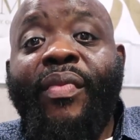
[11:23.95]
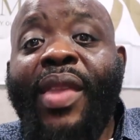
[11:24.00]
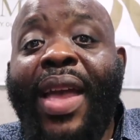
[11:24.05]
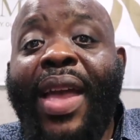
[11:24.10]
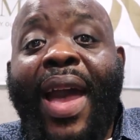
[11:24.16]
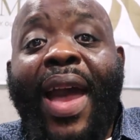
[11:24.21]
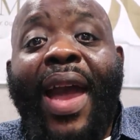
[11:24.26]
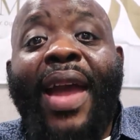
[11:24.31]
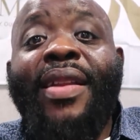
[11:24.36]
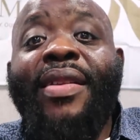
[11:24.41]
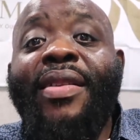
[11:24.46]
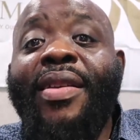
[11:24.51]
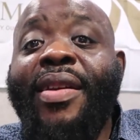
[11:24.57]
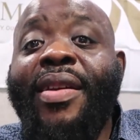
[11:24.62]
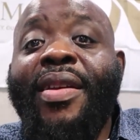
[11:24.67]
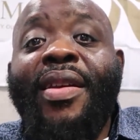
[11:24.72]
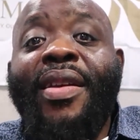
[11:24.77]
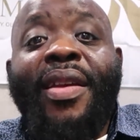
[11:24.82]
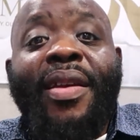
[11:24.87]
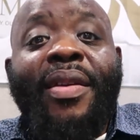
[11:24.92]

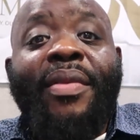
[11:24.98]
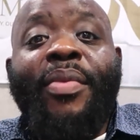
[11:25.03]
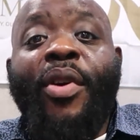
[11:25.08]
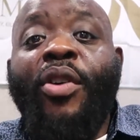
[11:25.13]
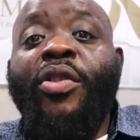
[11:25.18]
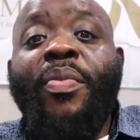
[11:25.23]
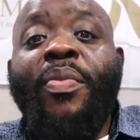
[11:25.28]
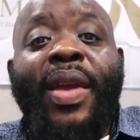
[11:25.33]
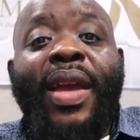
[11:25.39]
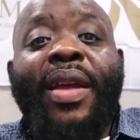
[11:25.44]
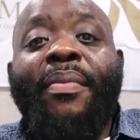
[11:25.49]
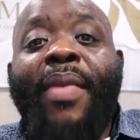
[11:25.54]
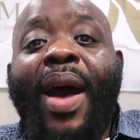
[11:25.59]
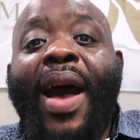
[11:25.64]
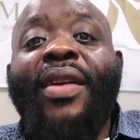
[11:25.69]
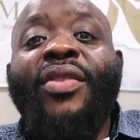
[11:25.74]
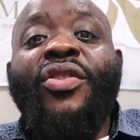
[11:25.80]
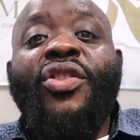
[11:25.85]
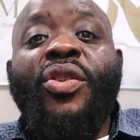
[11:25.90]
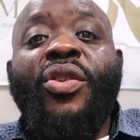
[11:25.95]
And both me and
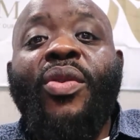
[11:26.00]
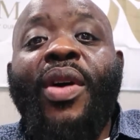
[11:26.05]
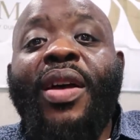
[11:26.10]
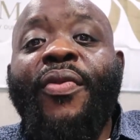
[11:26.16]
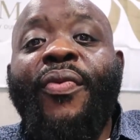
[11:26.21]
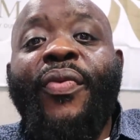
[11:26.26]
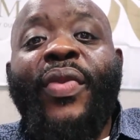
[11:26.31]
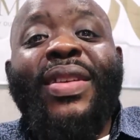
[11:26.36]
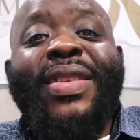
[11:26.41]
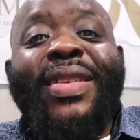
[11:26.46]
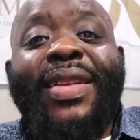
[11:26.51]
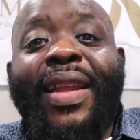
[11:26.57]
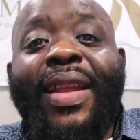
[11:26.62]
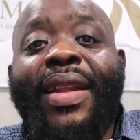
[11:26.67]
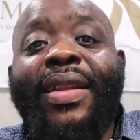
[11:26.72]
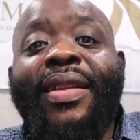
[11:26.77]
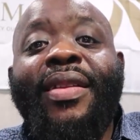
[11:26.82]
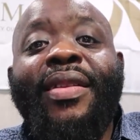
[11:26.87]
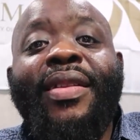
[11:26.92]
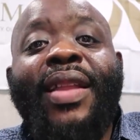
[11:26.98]
Mark Joe have
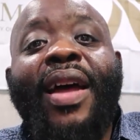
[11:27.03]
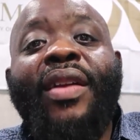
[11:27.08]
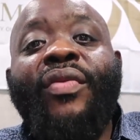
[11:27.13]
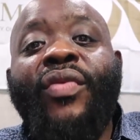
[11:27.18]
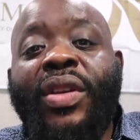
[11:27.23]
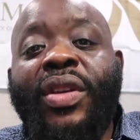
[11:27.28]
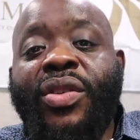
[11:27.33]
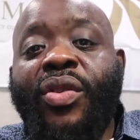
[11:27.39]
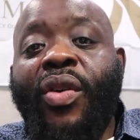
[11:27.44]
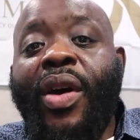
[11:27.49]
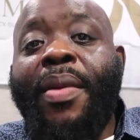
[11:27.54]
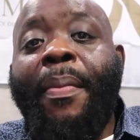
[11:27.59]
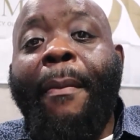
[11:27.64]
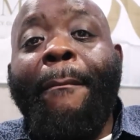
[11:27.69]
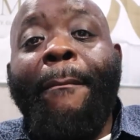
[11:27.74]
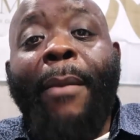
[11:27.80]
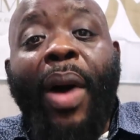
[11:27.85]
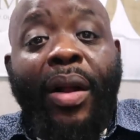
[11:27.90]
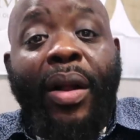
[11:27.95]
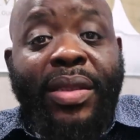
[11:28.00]
visited that
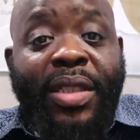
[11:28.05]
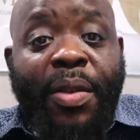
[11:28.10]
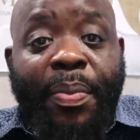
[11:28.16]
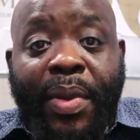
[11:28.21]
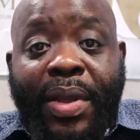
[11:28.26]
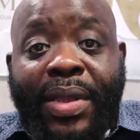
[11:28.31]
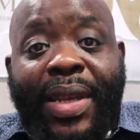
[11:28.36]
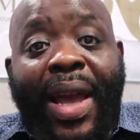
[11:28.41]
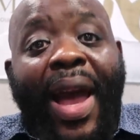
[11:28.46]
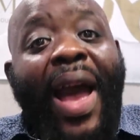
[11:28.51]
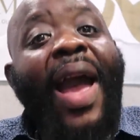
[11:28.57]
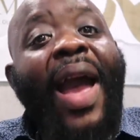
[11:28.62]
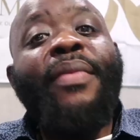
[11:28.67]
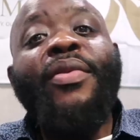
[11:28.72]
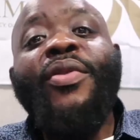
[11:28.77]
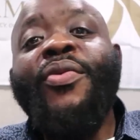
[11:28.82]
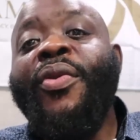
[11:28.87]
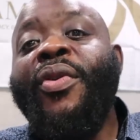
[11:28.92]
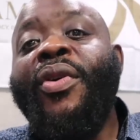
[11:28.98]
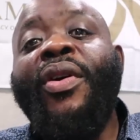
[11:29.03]
resort multiple
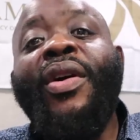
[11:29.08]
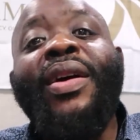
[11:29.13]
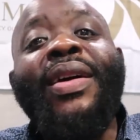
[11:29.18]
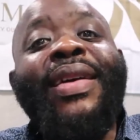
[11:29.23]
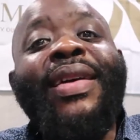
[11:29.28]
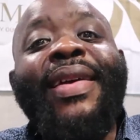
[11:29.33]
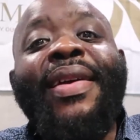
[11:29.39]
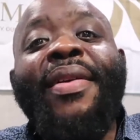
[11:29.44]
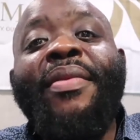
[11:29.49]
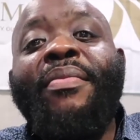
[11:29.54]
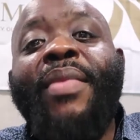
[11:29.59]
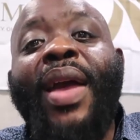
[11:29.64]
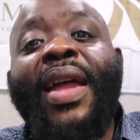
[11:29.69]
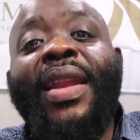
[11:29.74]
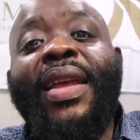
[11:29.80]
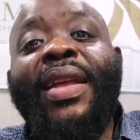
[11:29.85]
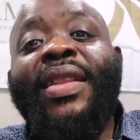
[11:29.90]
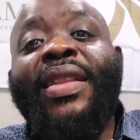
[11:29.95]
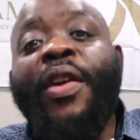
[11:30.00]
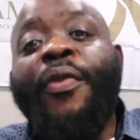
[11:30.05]
times for
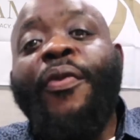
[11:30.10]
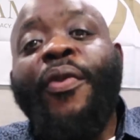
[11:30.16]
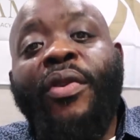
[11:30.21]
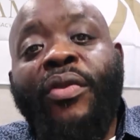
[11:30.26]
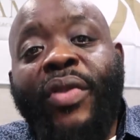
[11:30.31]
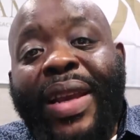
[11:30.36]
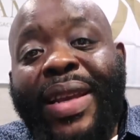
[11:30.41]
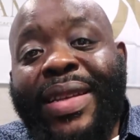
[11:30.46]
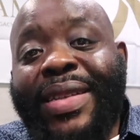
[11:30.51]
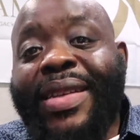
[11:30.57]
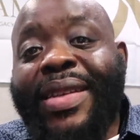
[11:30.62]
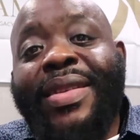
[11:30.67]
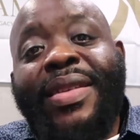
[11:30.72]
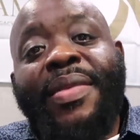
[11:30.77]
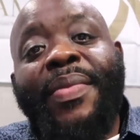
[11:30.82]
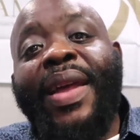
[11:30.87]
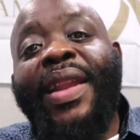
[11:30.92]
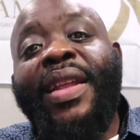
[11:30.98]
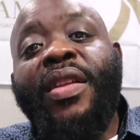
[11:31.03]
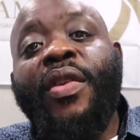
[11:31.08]
many different reasons,
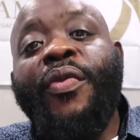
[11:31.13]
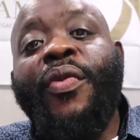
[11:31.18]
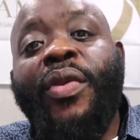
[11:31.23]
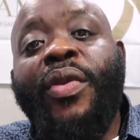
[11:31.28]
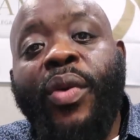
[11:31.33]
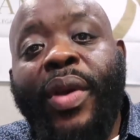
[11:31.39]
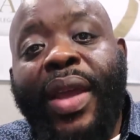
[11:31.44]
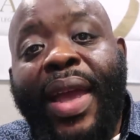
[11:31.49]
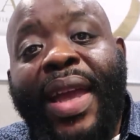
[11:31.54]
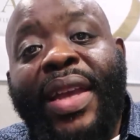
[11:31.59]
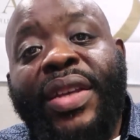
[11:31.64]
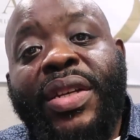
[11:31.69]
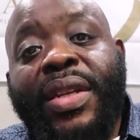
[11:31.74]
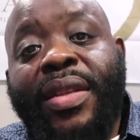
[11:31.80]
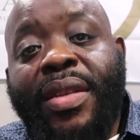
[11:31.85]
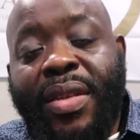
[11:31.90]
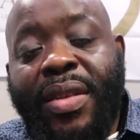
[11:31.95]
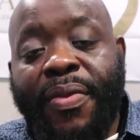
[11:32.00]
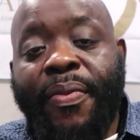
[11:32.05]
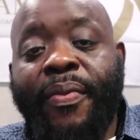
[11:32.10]
many different
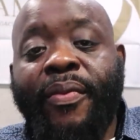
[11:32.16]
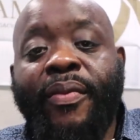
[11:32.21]
occasions.